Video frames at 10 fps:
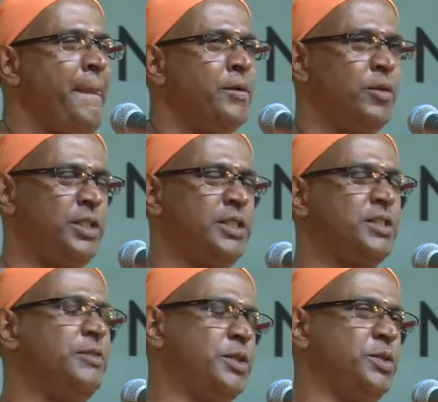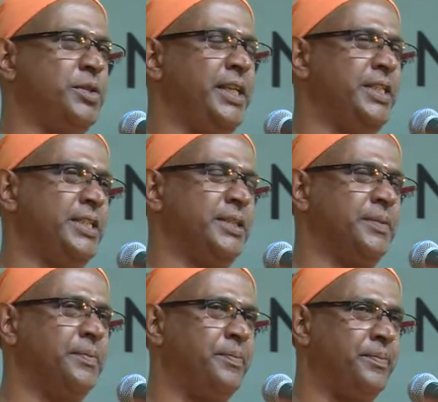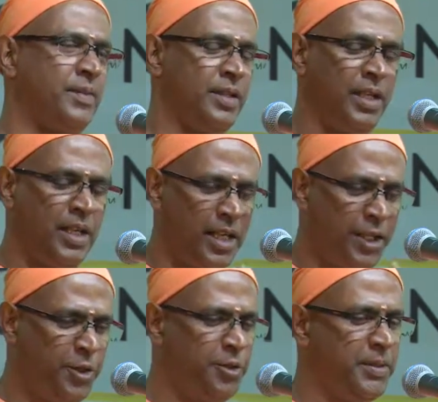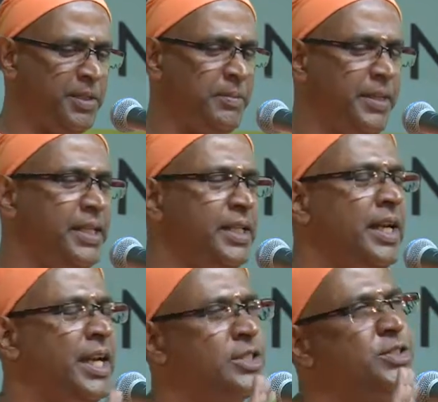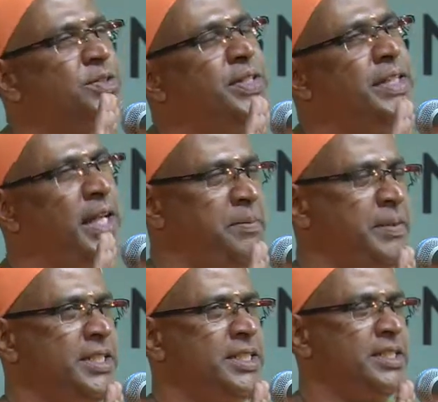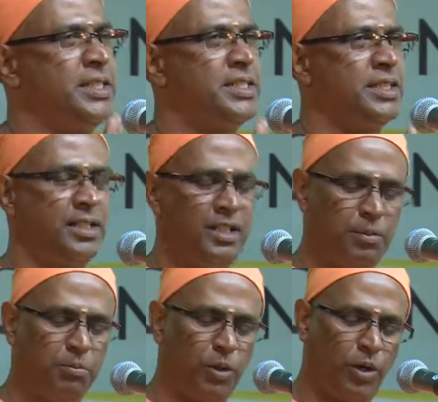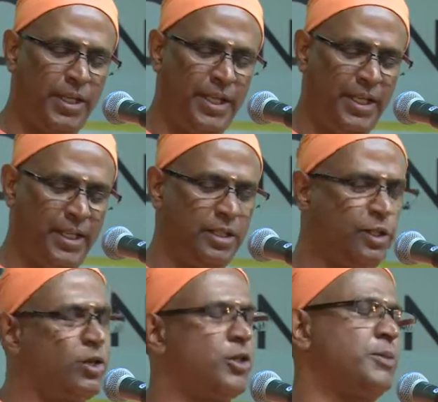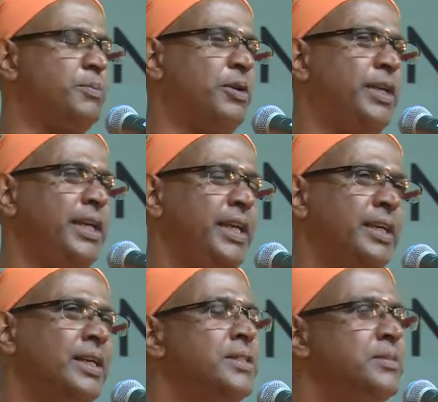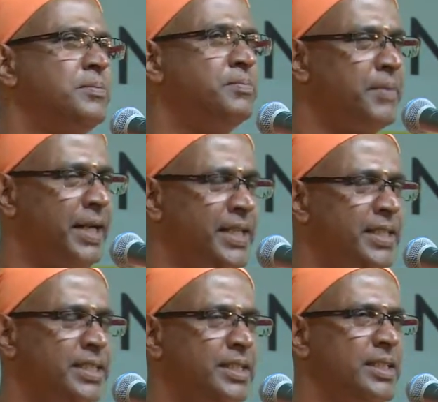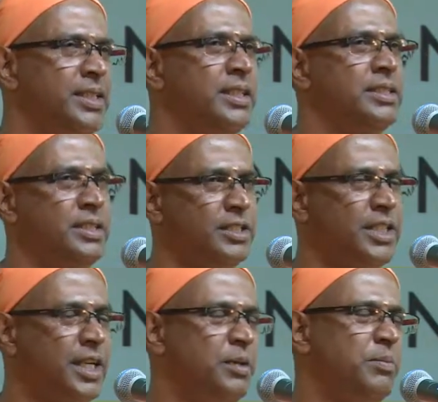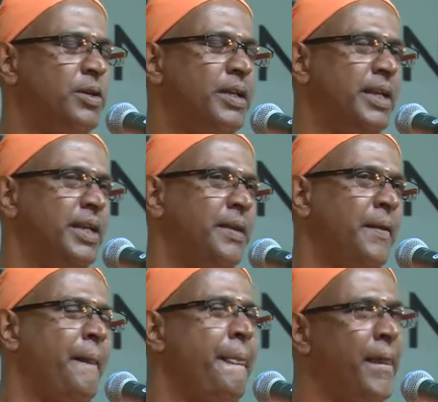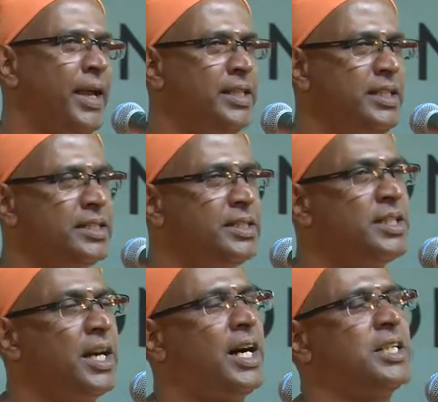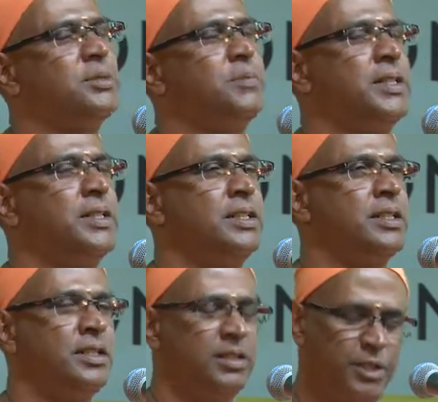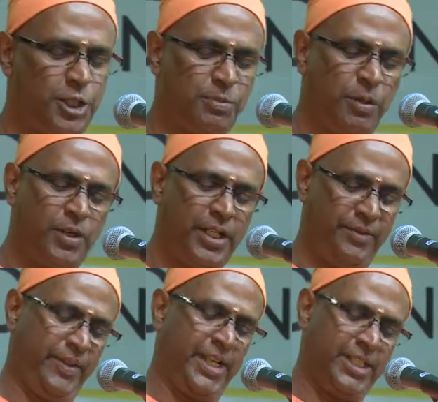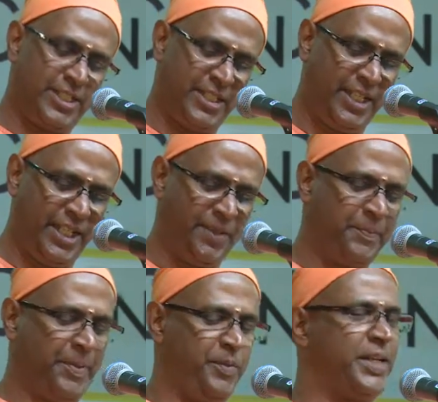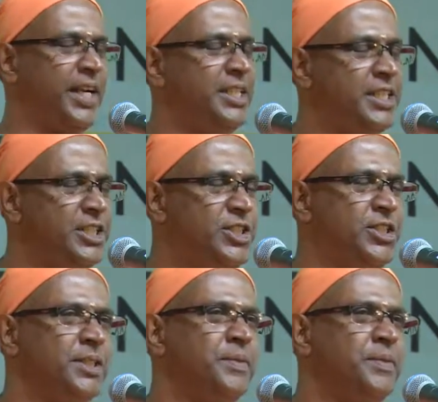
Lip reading: What is our true nature? A human being has three dimensions: body, gross body, mind, the subtle body, and the Atman. This body we can see, we can touch,